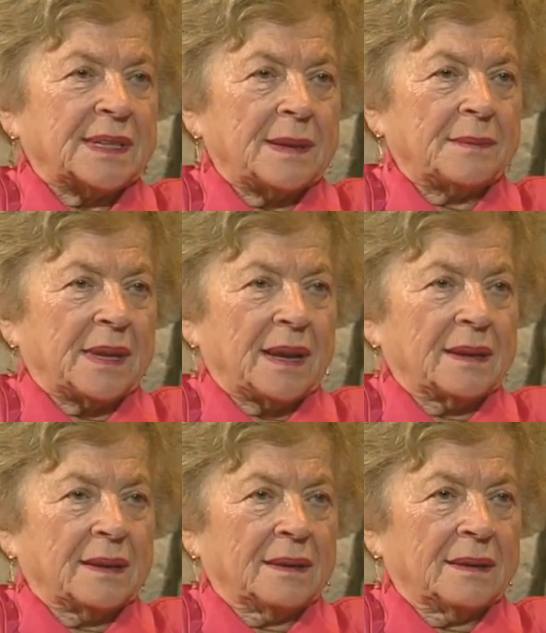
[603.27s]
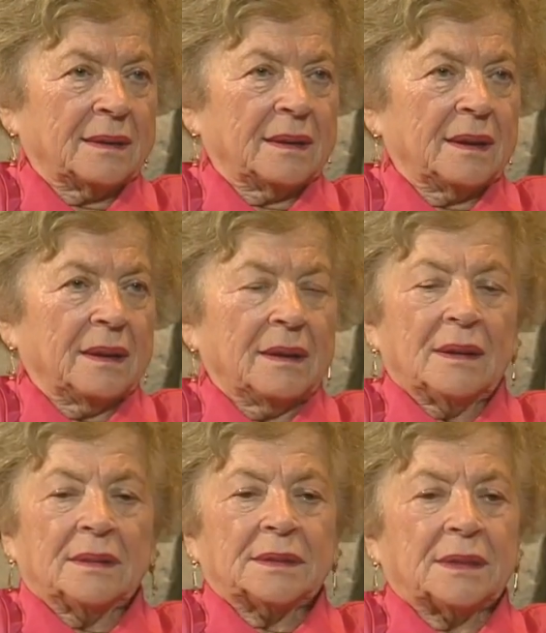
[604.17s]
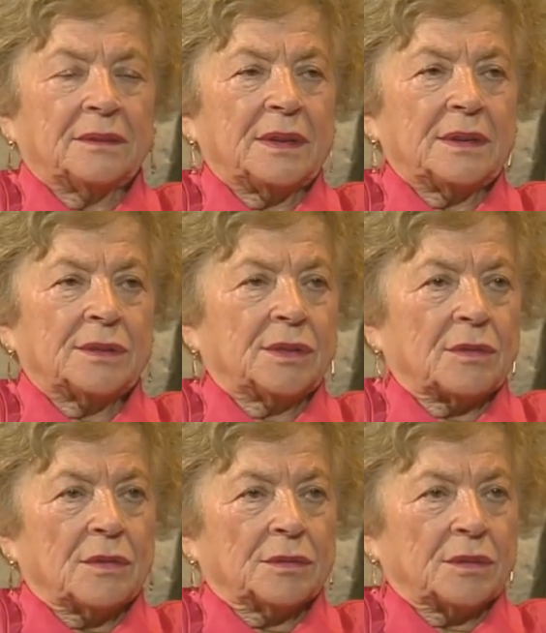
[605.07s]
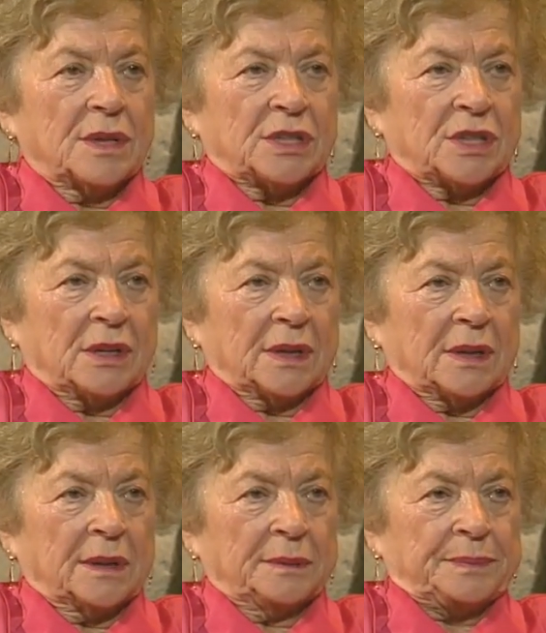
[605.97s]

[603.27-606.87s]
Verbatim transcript: same day. So we used to go to each other.